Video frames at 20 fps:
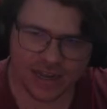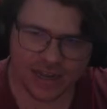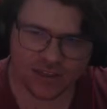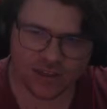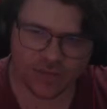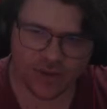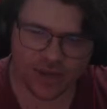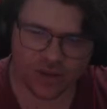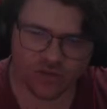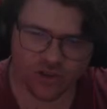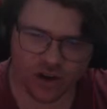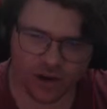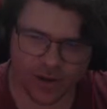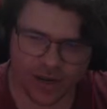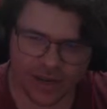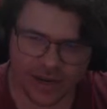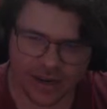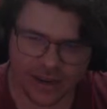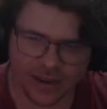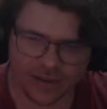He's going to be in trouble
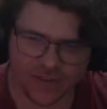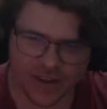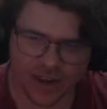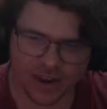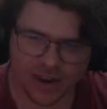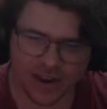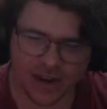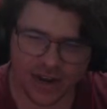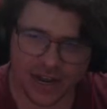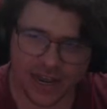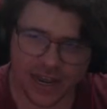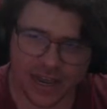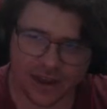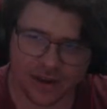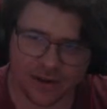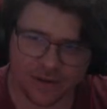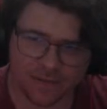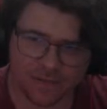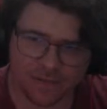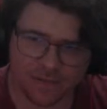here if he can't get it
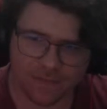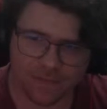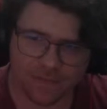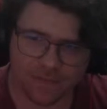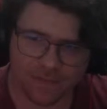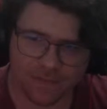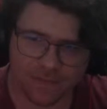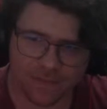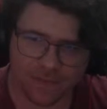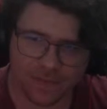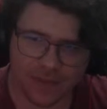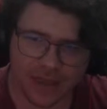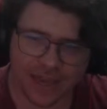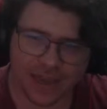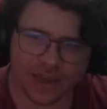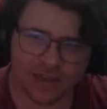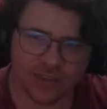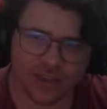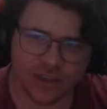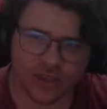out.
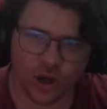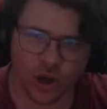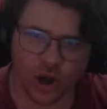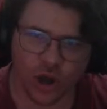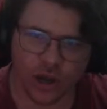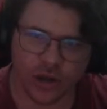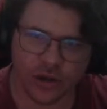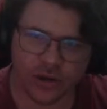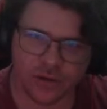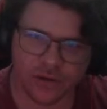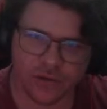He is. He's gone.